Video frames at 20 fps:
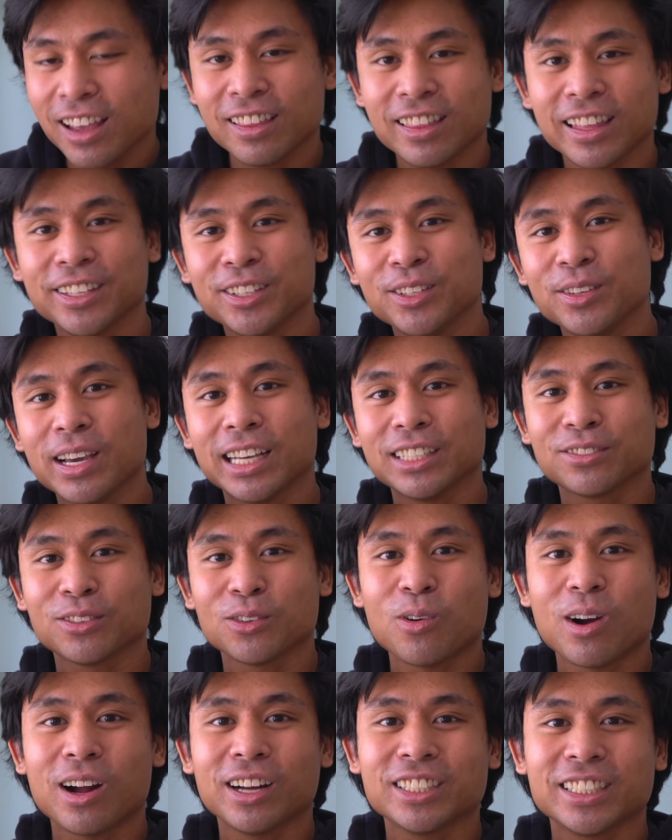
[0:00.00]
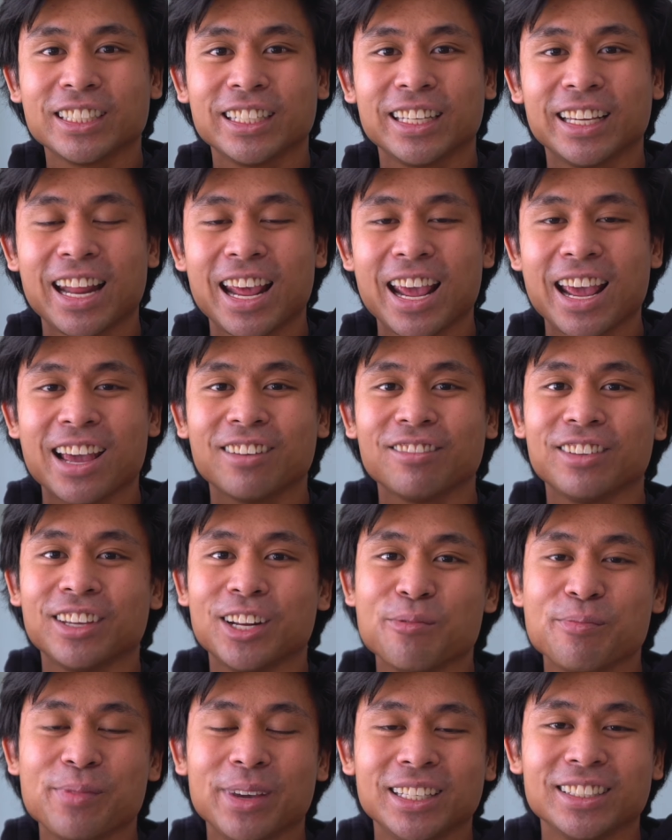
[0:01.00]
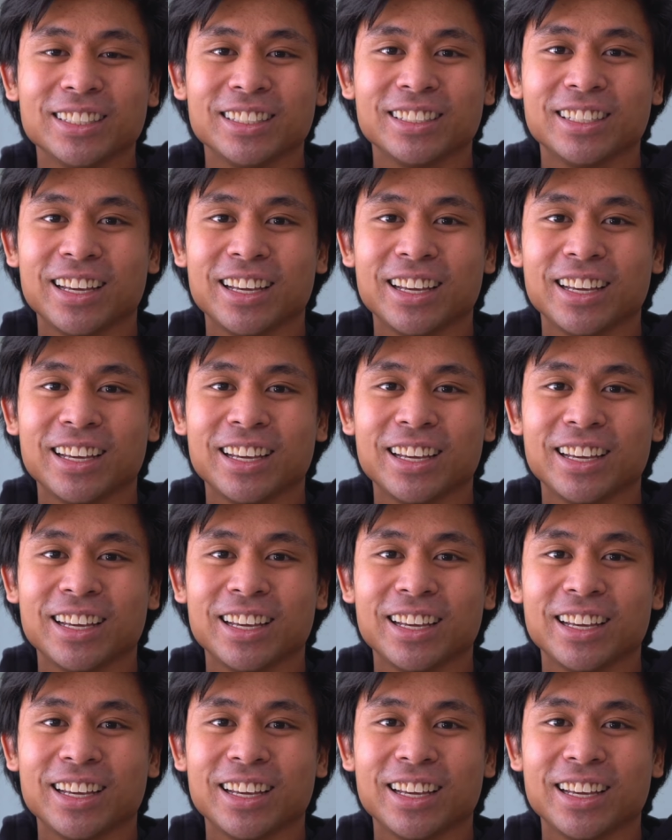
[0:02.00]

Thank you guys for watching and have an amazing